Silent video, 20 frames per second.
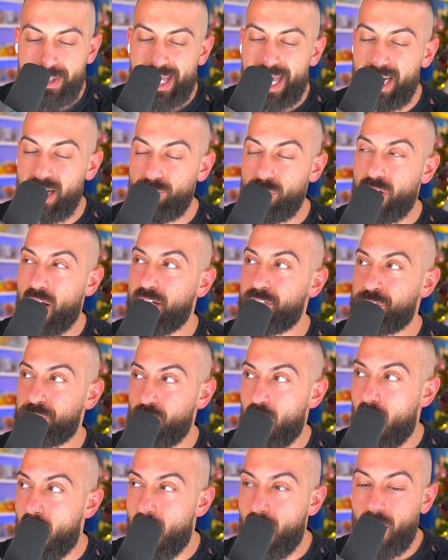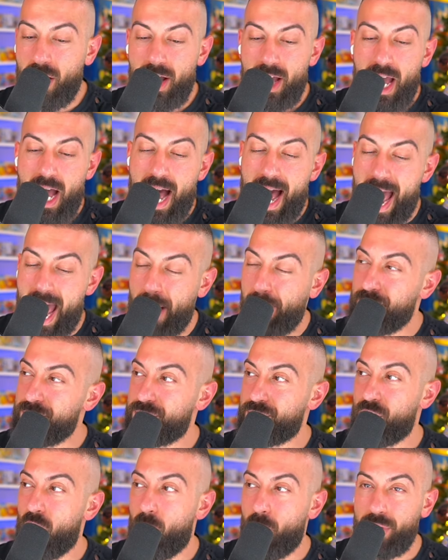And if you guys saw, I
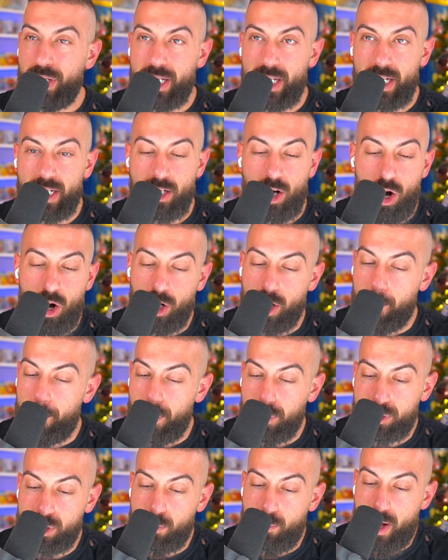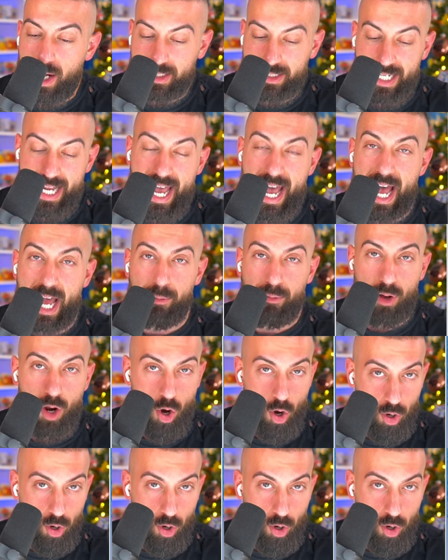was going in on a booster box that I had